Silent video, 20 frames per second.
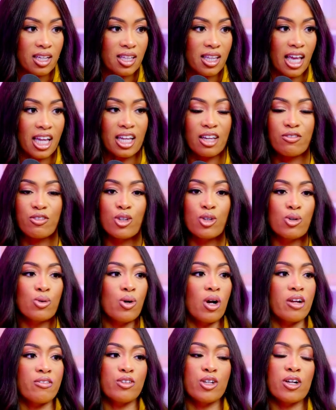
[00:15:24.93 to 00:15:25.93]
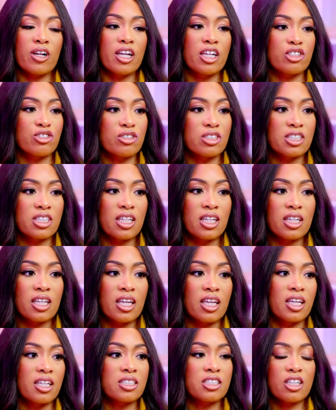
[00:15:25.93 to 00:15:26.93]
Like if you're 100%. Interested
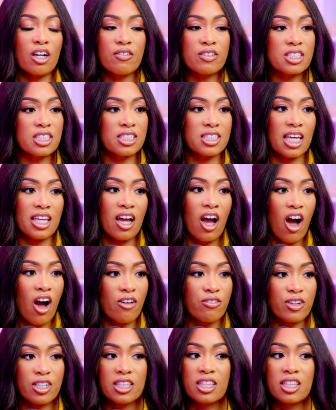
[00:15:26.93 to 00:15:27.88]
in services that I offer,